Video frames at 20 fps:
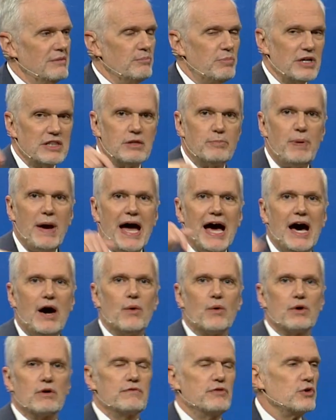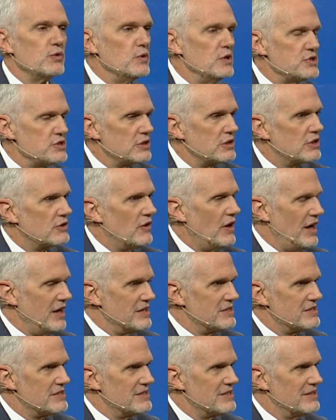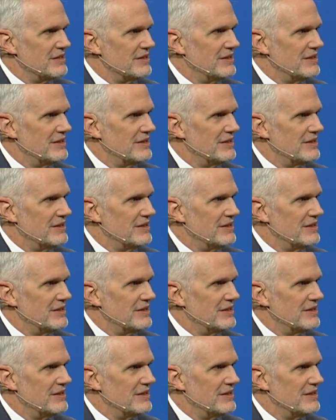By the power of the risen Christ.